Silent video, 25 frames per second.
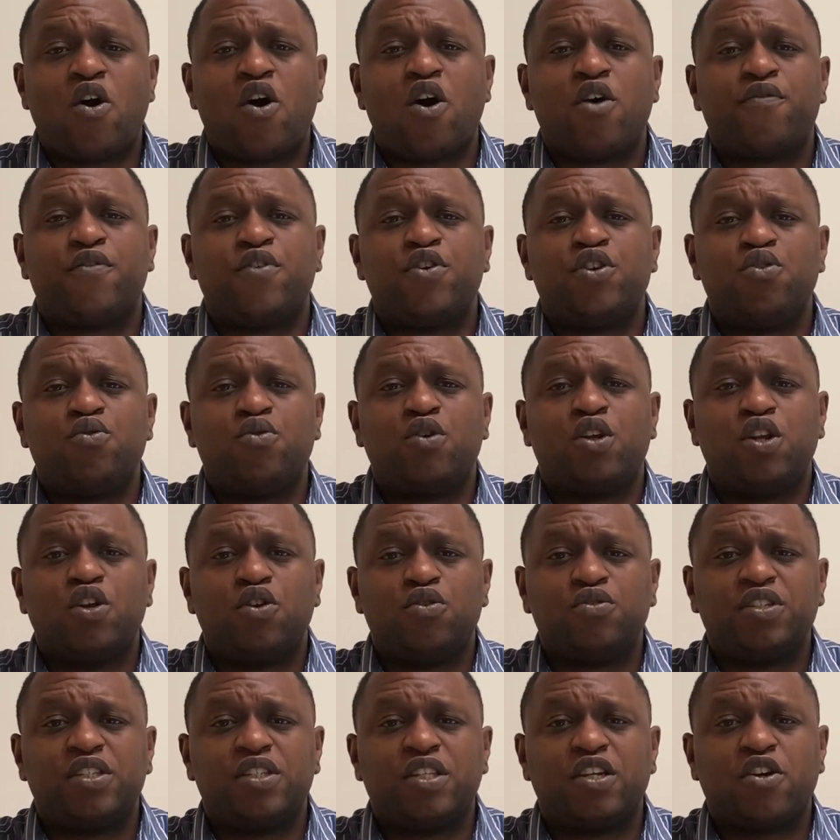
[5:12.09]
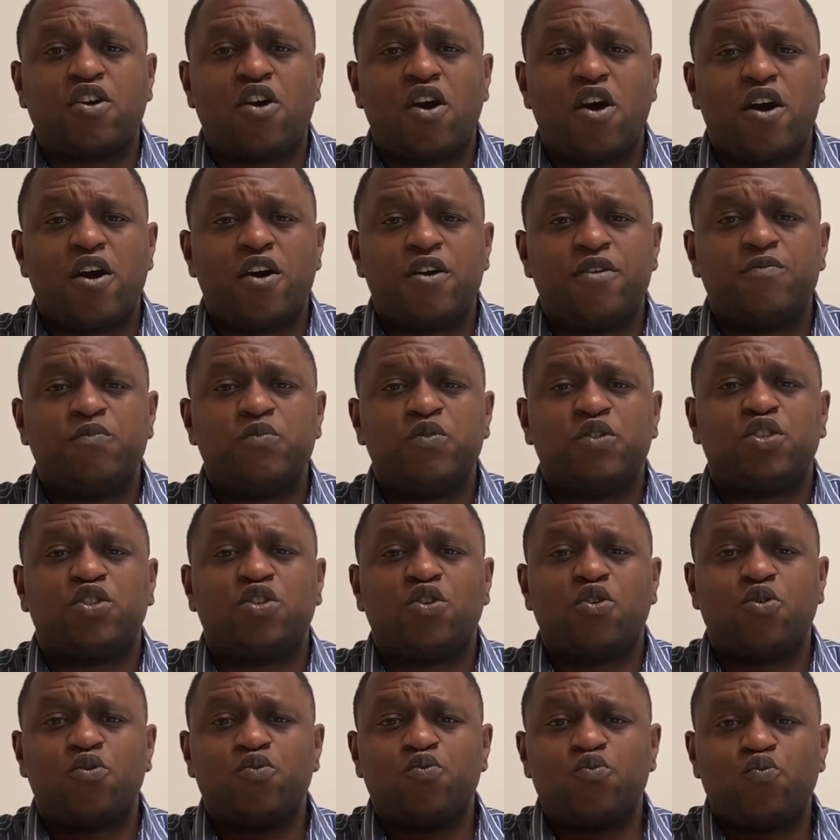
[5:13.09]
offer you closing the card
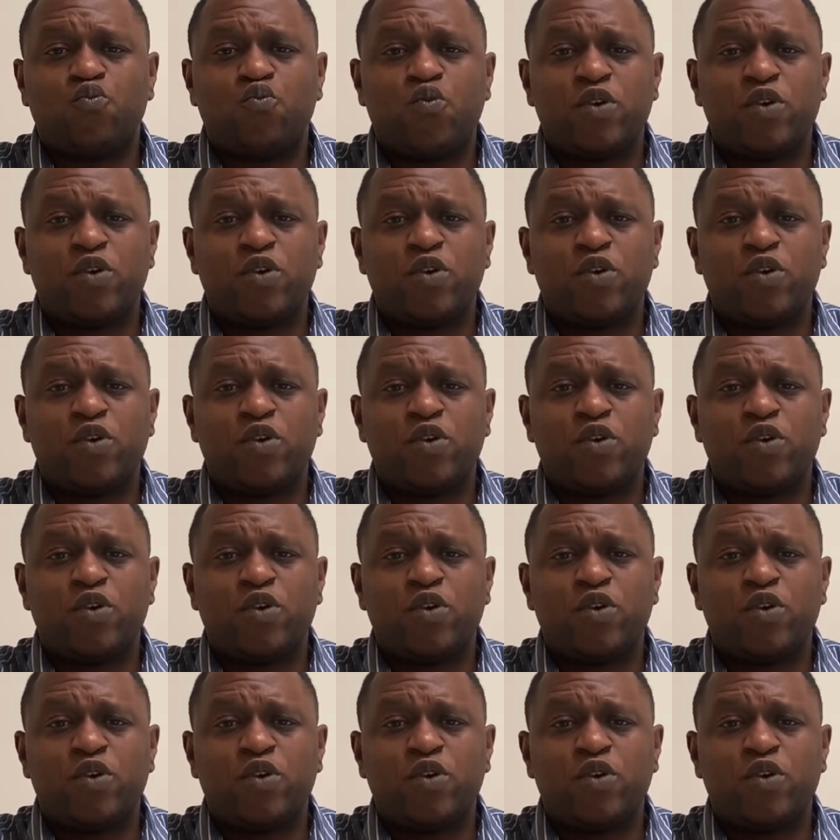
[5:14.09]
so